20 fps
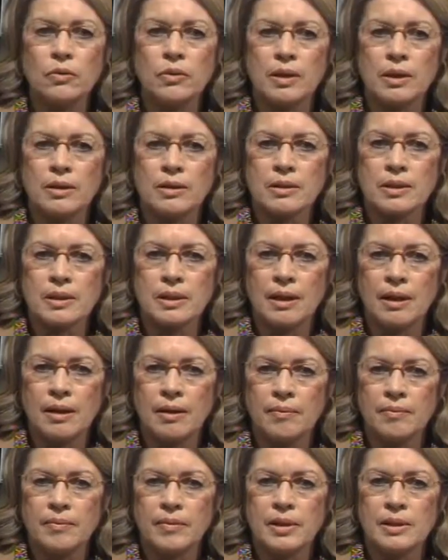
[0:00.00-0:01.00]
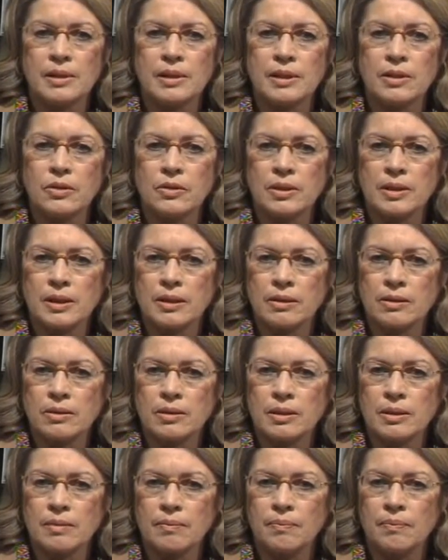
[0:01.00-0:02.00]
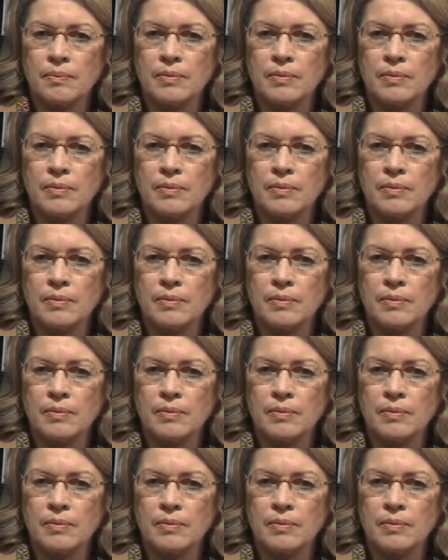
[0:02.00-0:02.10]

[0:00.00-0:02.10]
There's. It's interesting. There's.